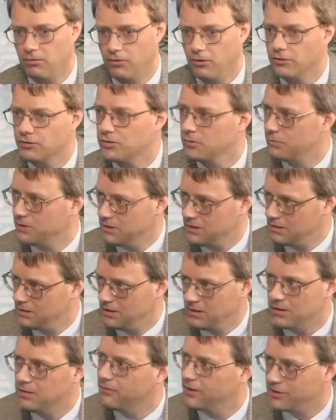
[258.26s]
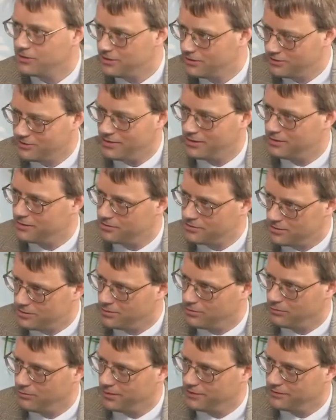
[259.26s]
those will be in the innovation centers of
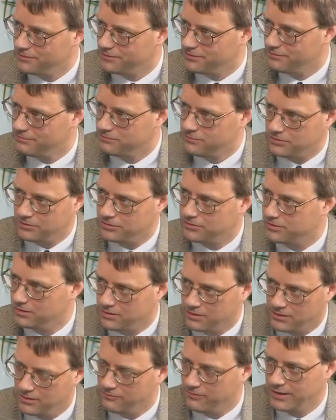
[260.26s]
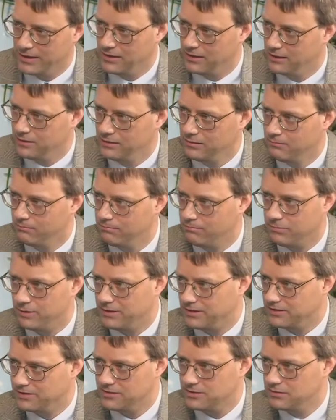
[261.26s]
the U.S. So Silicon Valley,
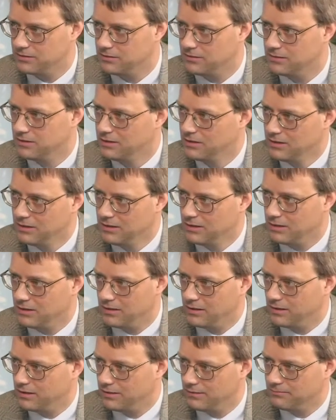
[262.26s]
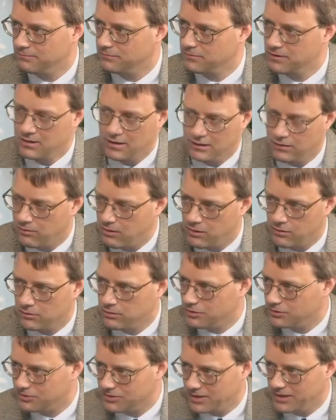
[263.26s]
Boston, Colorado
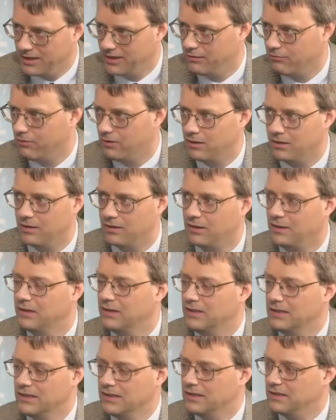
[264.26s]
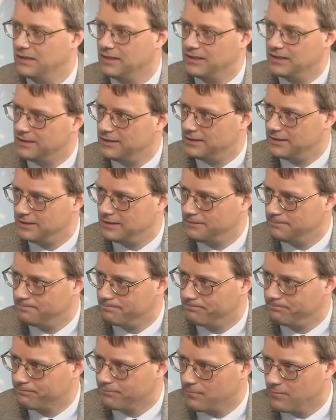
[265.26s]
close to NREL,
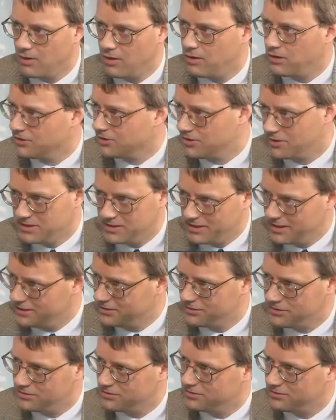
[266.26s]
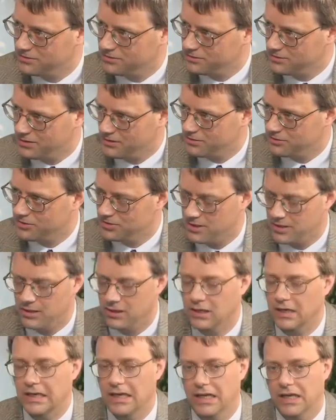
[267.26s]
Austin, Texas is another
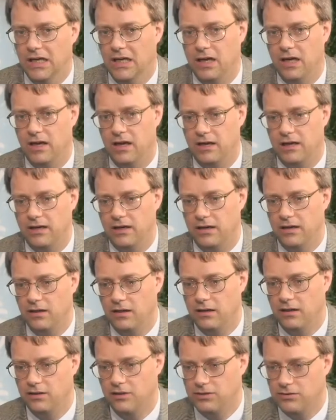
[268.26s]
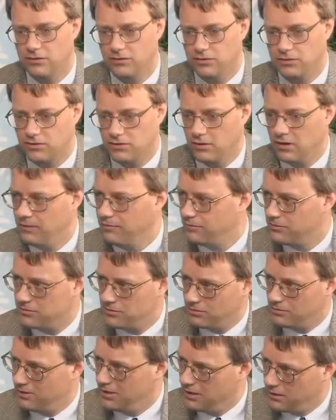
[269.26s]
center. So you
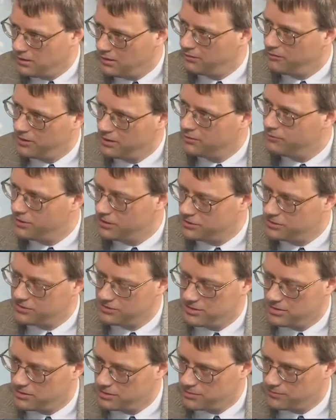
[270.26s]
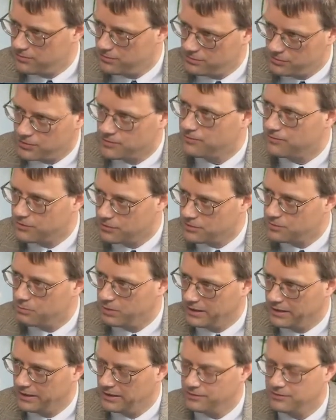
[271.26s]
have kind of innovation centers for those
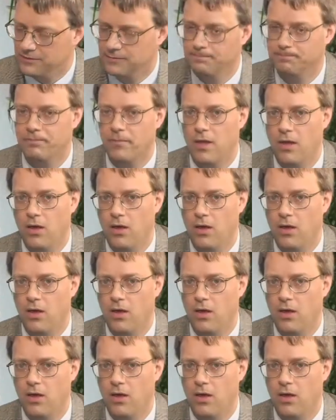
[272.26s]
first plants.